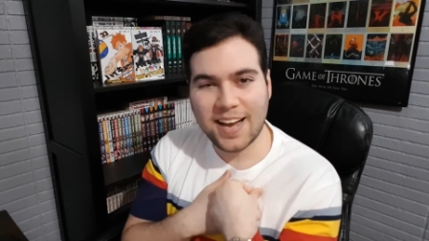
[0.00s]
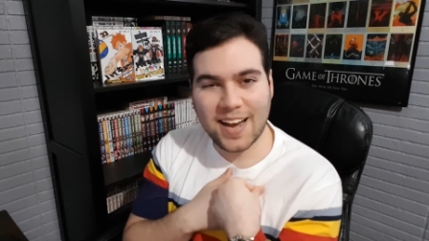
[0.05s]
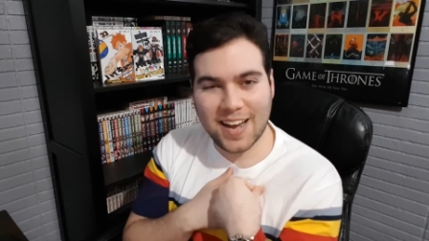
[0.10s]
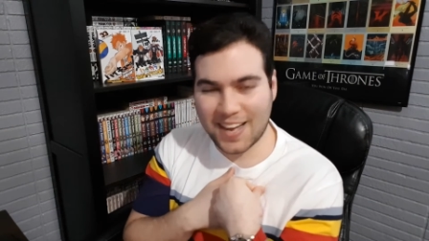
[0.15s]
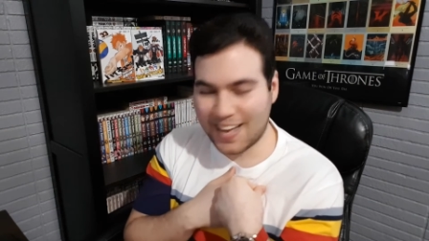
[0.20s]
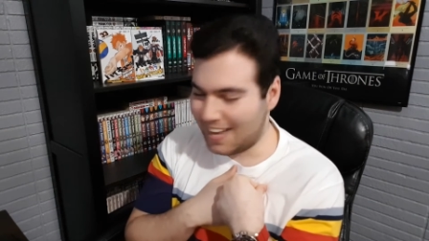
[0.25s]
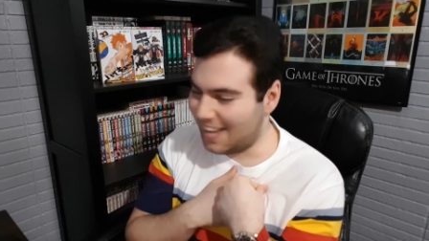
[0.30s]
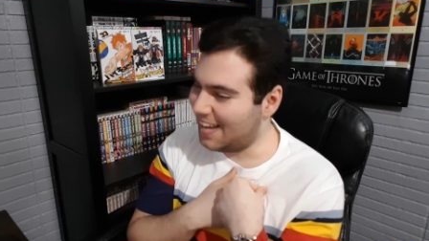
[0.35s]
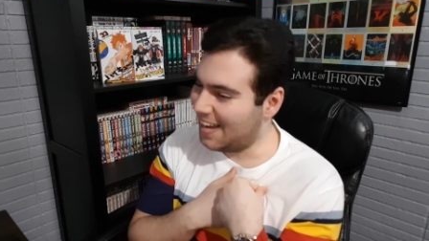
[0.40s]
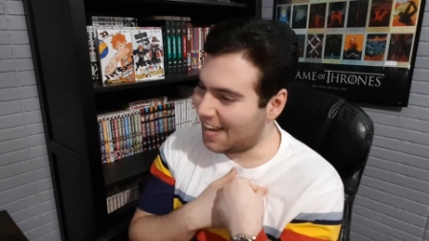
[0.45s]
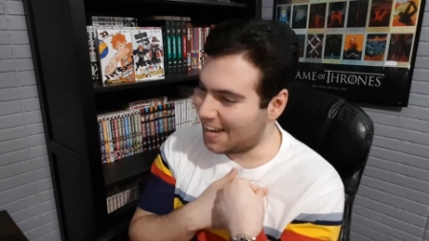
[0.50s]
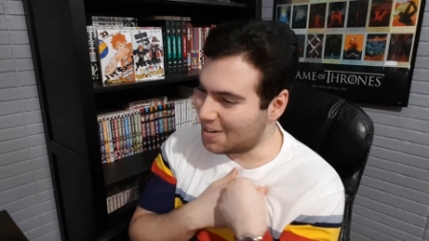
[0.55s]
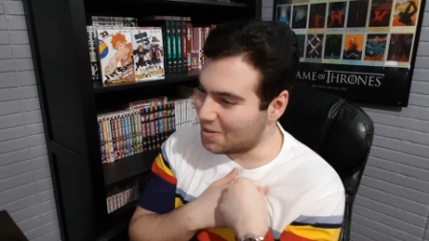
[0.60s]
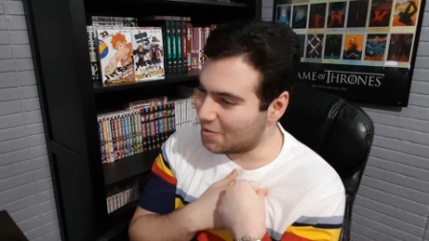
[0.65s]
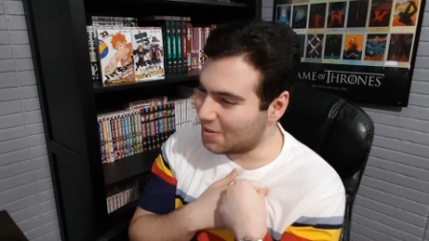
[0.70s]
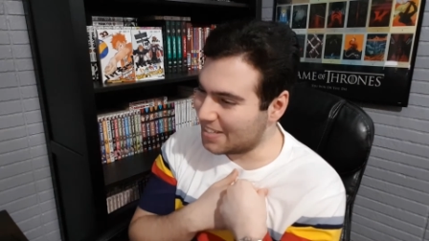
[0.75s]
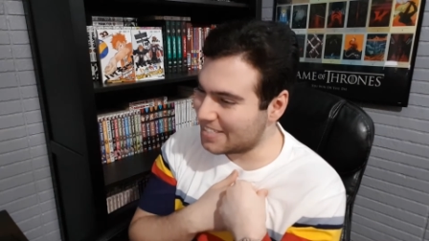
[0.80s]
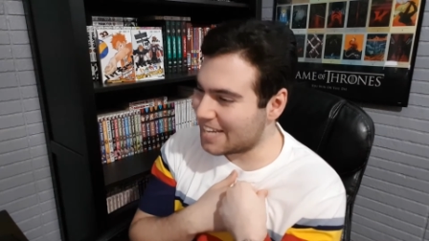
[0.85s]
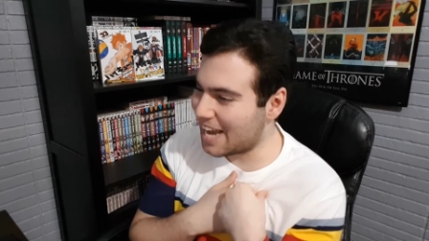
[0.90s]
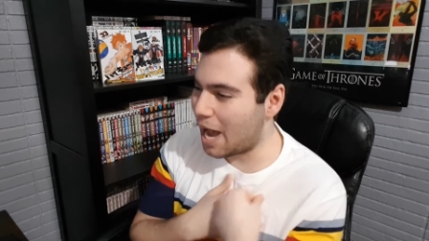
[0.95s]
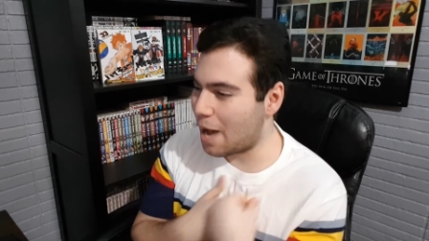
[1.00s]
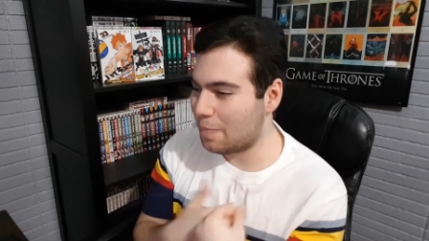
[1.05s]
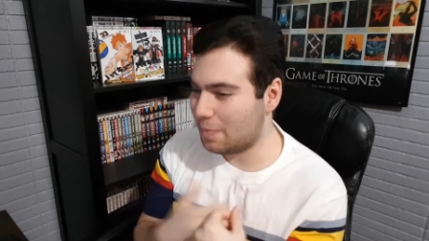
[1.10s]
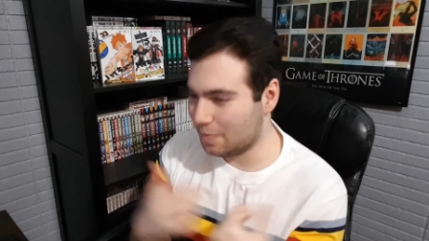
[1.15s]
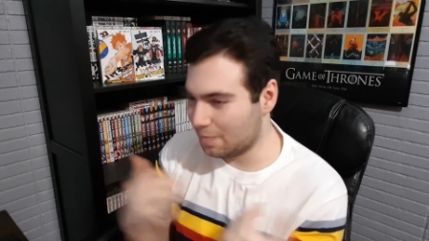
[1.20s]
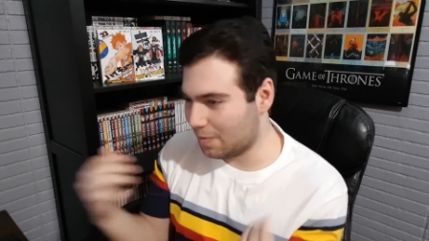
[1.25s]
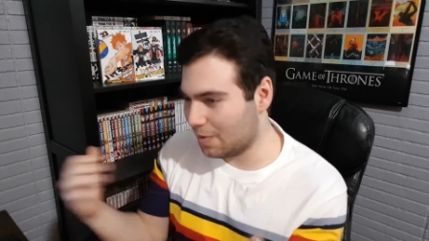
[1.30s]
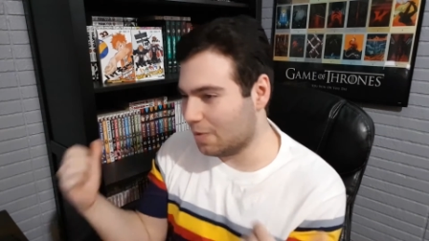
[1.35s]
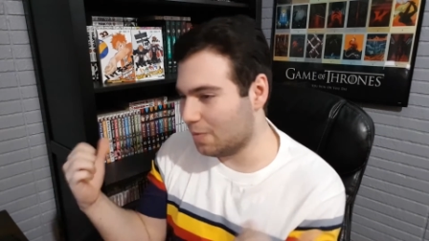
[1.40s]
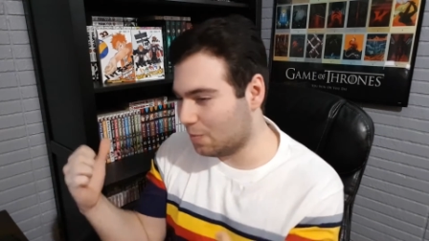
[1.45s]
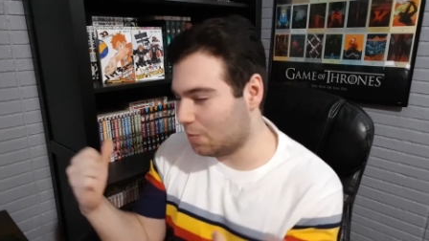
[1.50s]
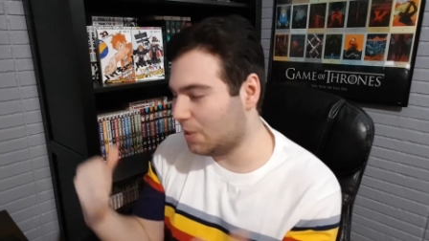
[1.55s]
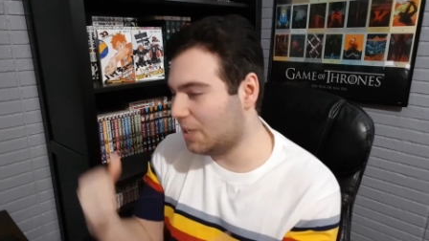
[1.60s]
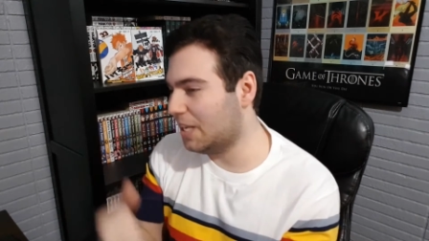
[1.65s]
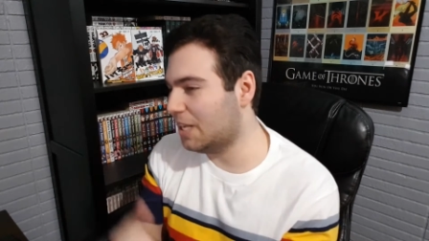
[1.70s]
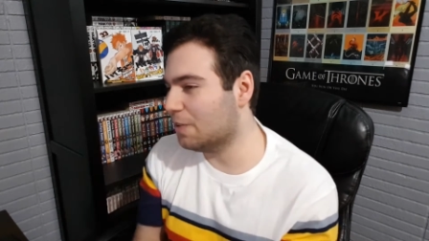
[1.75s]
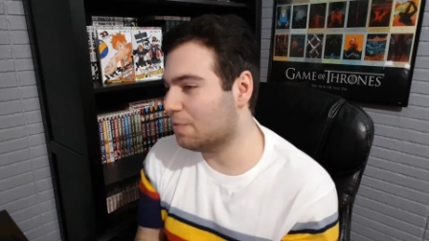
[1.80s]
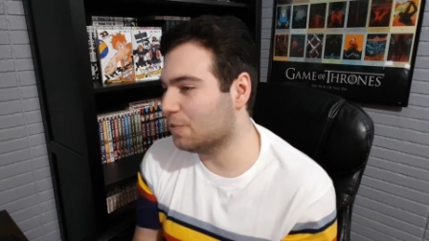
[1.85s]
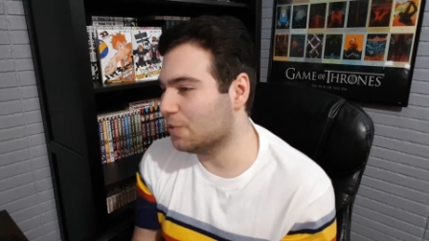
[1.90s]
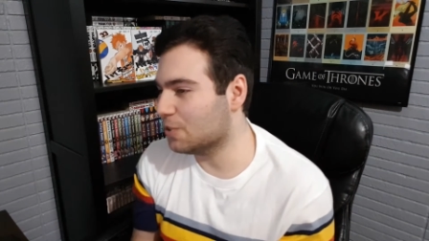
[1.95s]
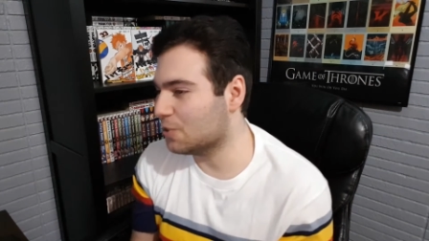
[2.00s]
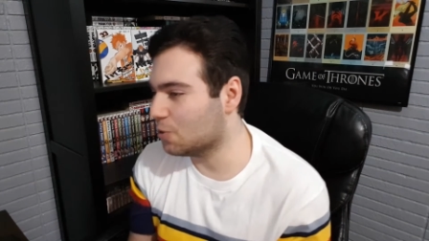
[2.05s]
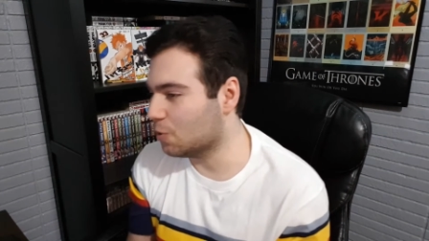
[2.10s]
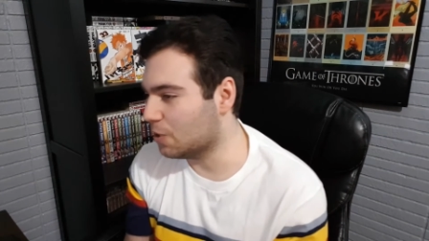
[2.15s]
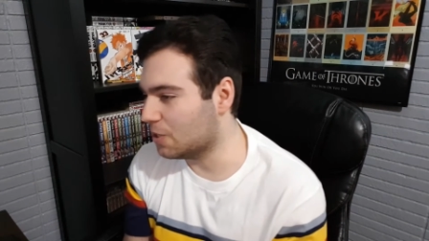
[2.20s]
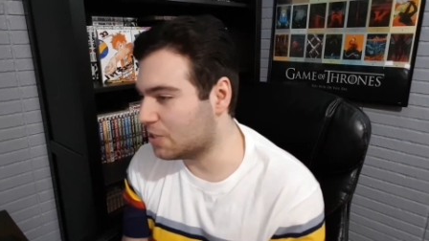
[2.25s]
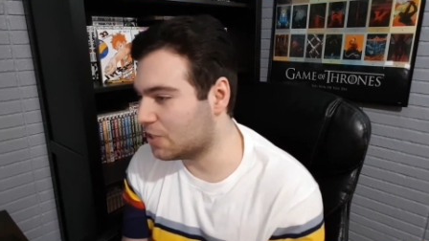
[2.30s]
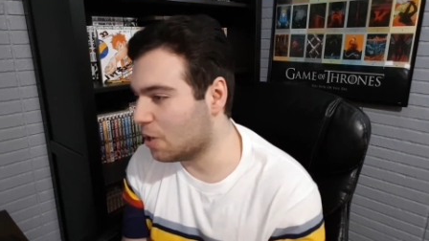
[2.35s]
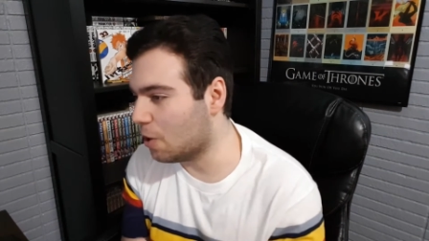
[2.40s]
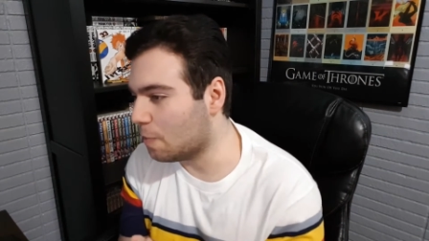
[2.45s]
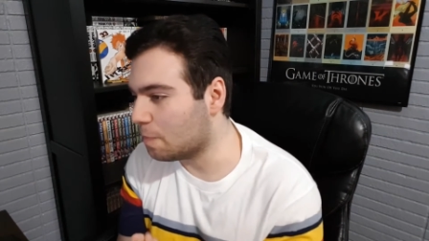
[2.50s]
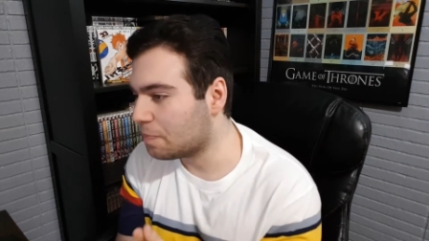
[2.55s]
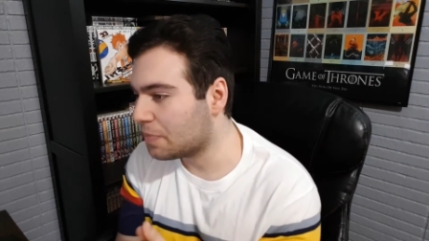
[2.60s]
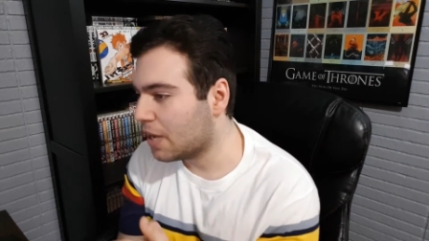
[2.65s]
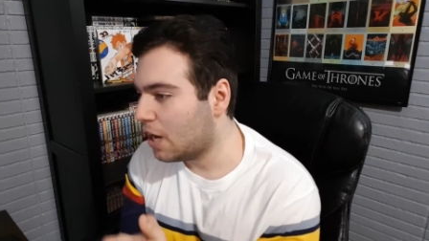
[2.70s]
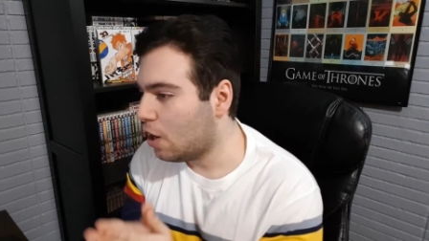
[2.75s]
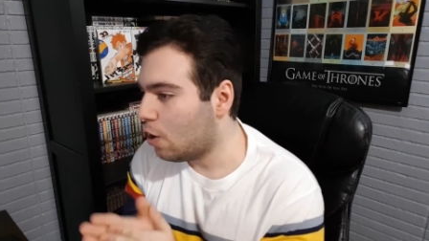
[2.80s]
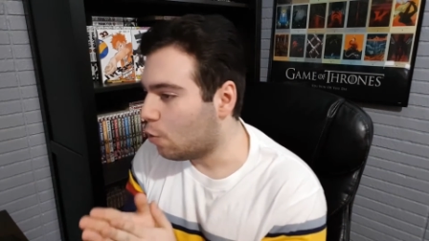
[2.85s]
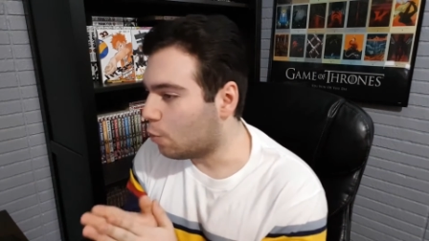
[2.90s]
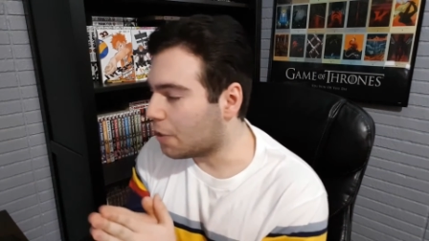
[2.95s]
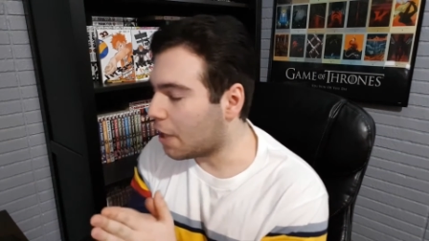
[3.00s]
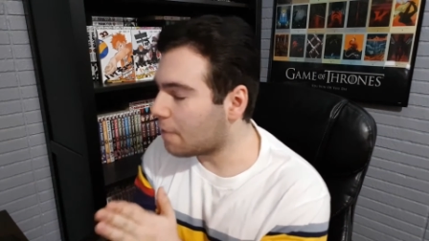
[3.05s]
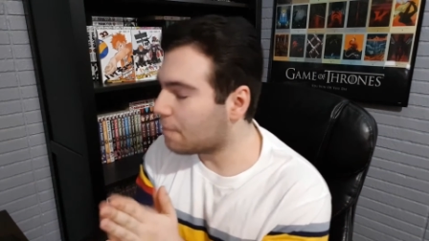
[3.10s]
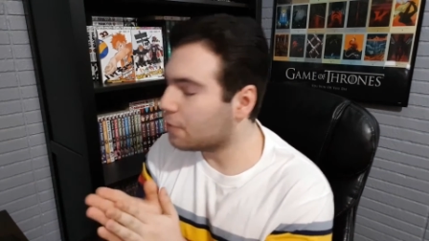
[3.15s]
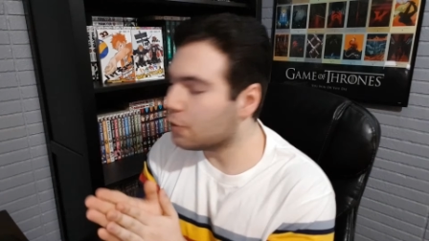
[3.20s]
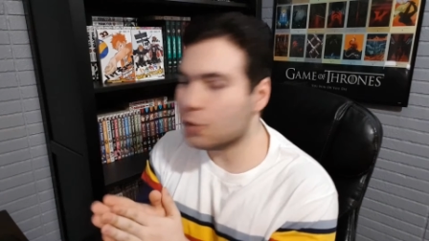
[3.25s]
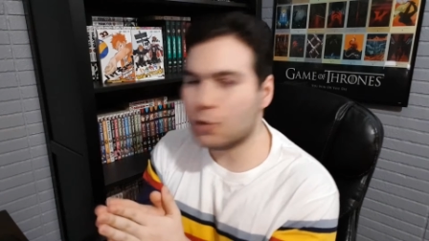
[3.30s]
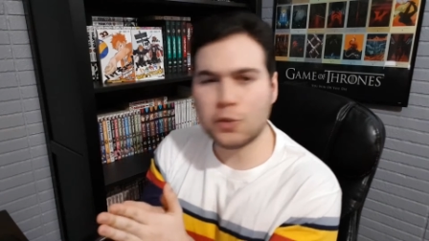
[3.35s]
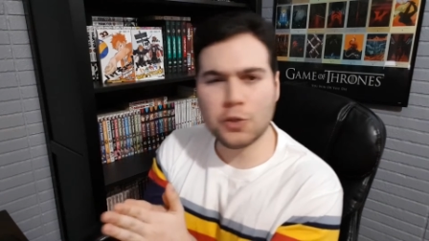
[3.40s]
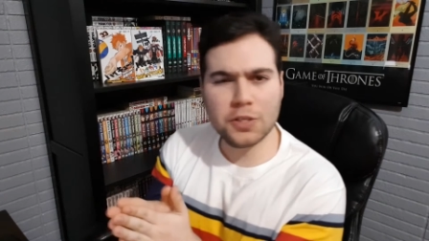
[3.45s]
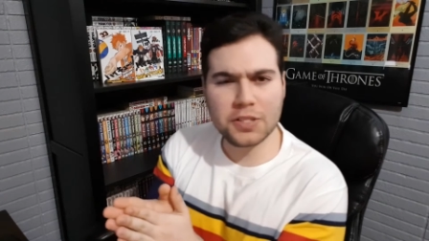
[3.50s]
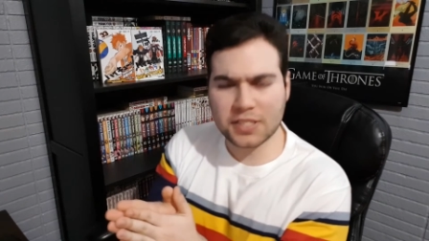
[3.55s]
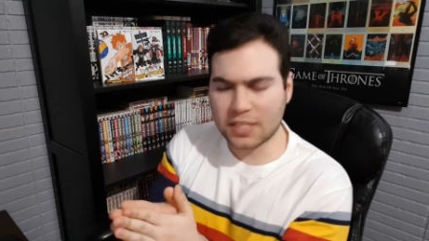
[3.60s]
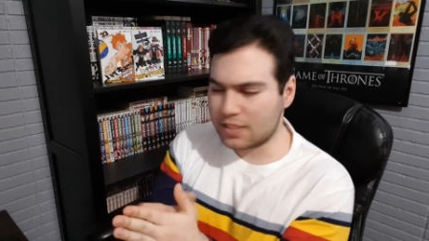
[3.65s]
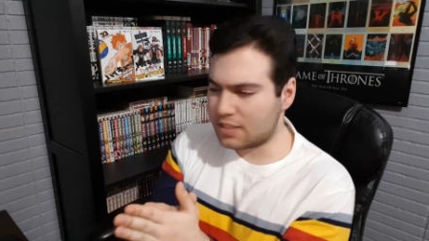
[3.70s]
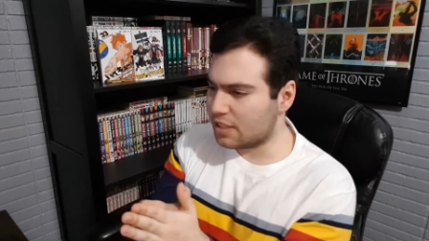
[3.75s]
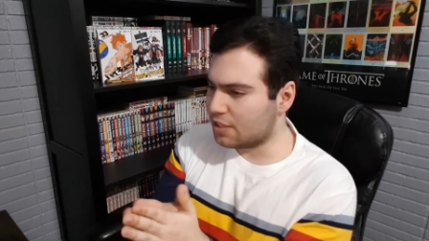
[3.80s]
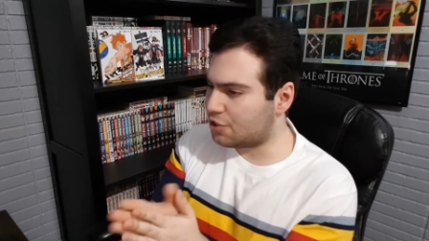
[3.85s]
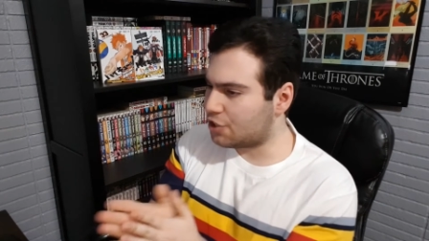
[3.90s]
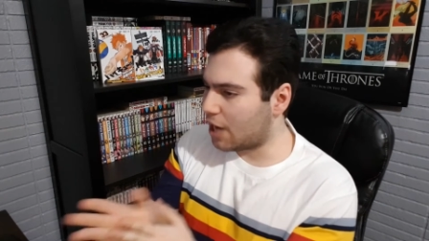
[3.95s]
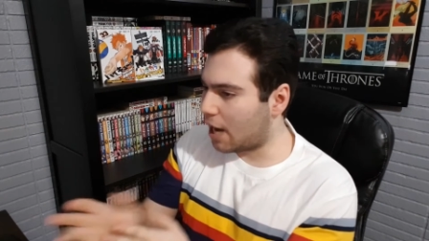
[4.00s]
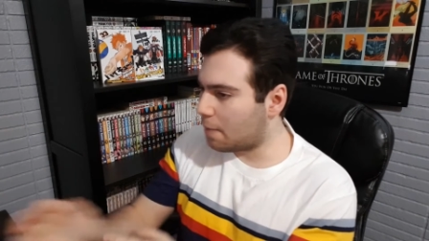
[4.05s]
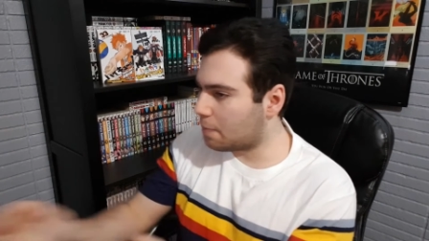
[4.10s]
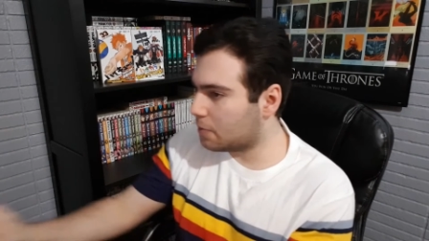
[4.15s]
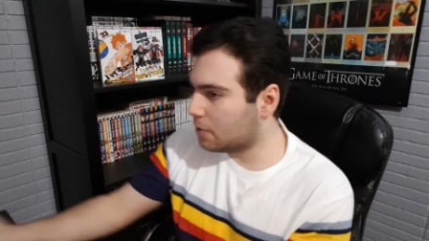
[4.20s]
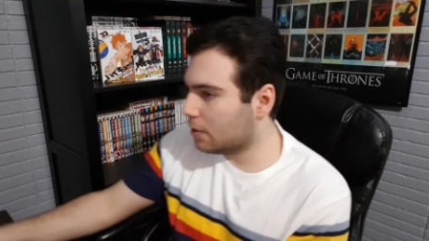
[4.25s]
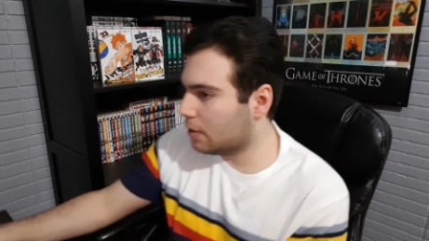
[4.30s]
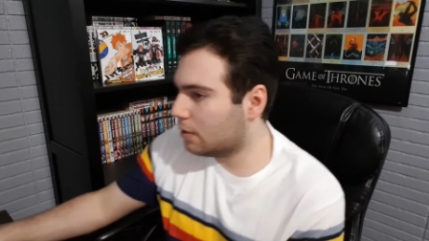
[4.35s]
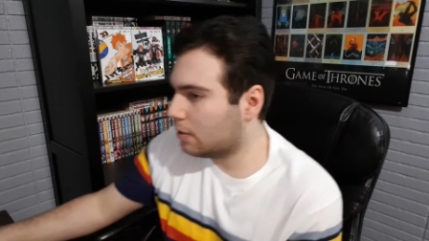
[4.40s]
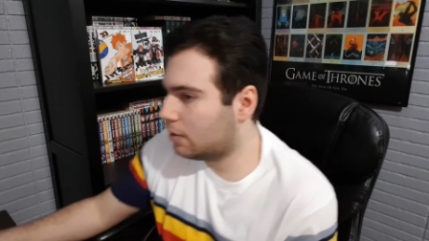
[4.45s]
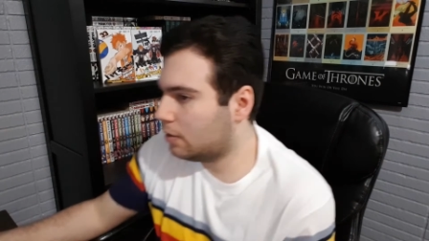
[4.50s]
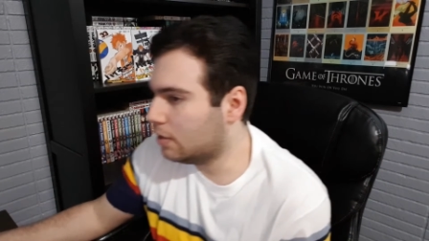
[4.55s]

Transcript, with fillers: I don't want it to happen, but we need it for the story. So without further ado, let's get into the chapter.